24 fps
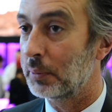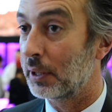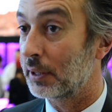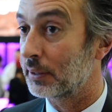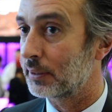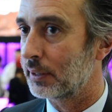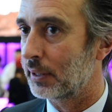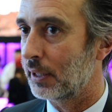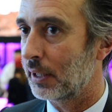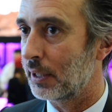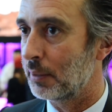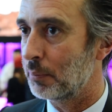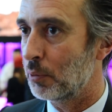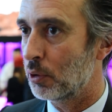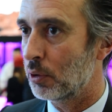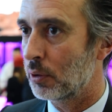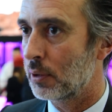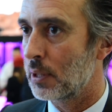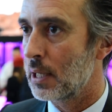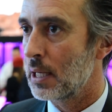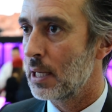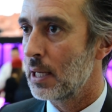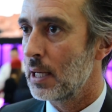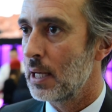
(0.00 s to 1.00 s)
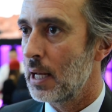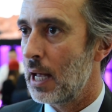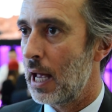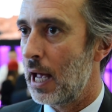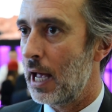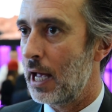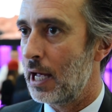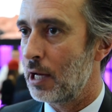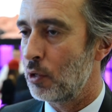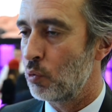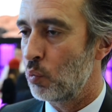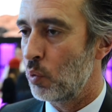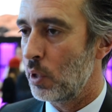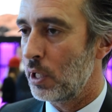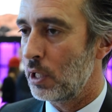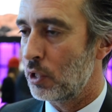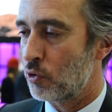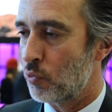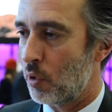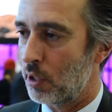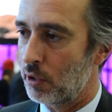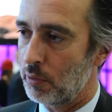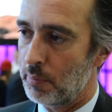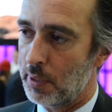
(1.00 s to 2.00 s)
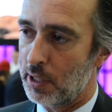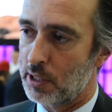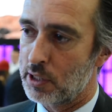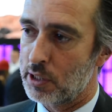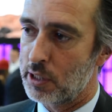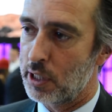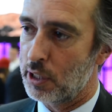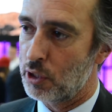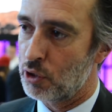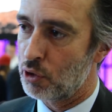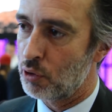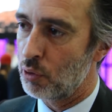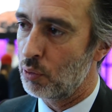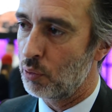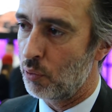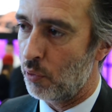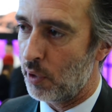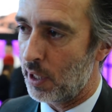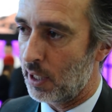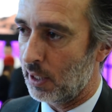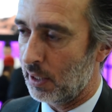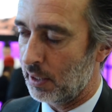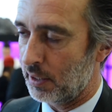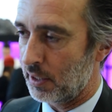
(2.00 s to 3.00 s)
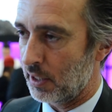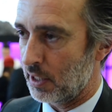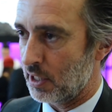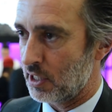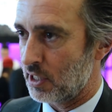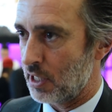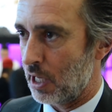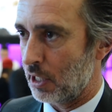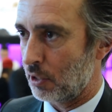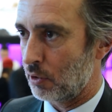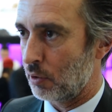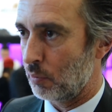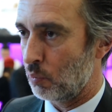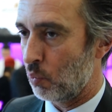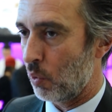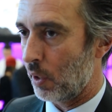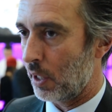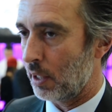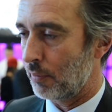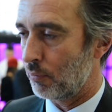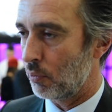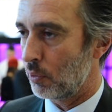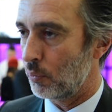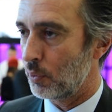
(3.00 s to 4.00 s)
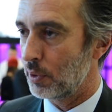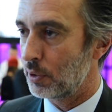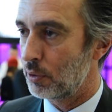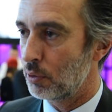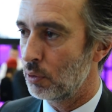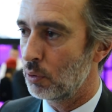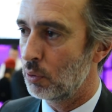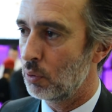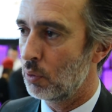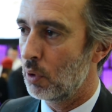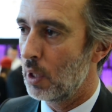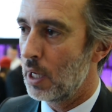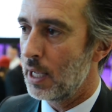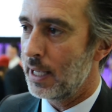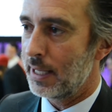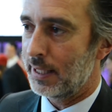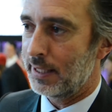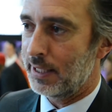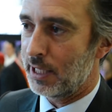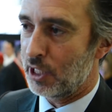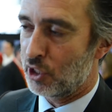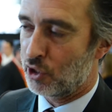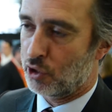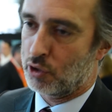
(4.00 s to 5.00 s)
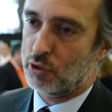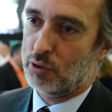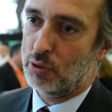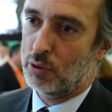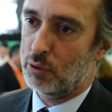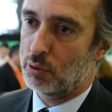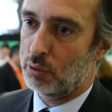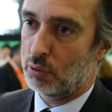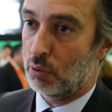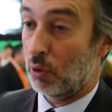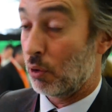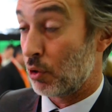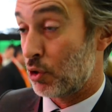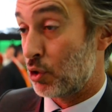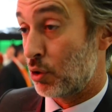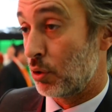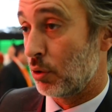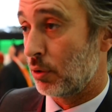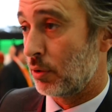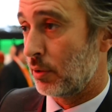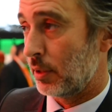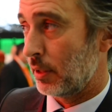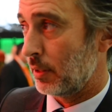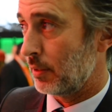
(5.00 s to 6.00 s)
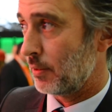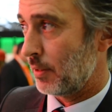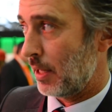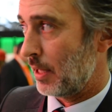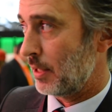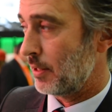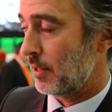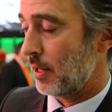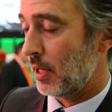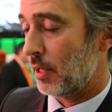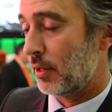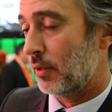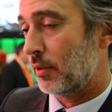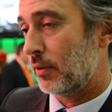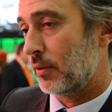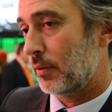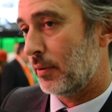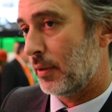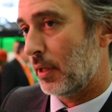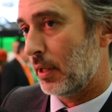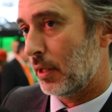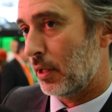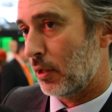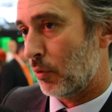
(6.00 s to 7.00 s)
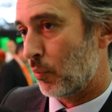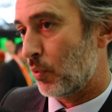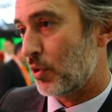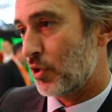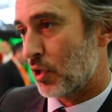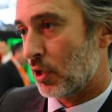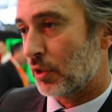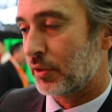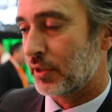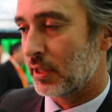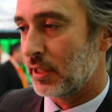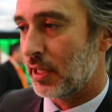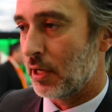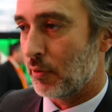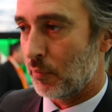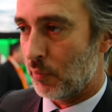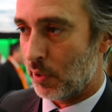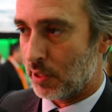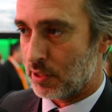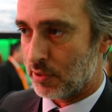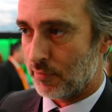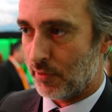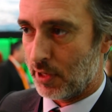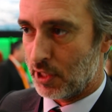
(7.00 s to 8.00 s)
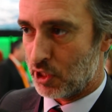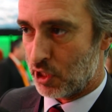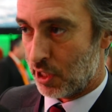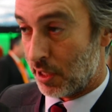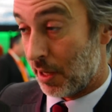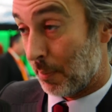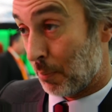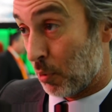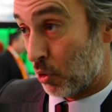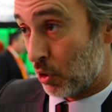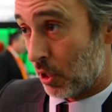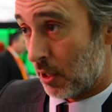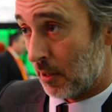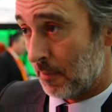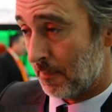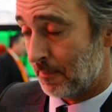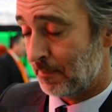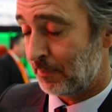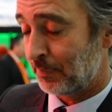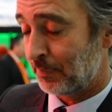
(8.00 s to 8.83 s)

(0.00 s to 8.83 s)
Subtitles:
marketing anymore, and we try to mix these two realities, that whatever we do needs to or should result in a reservation, a booking,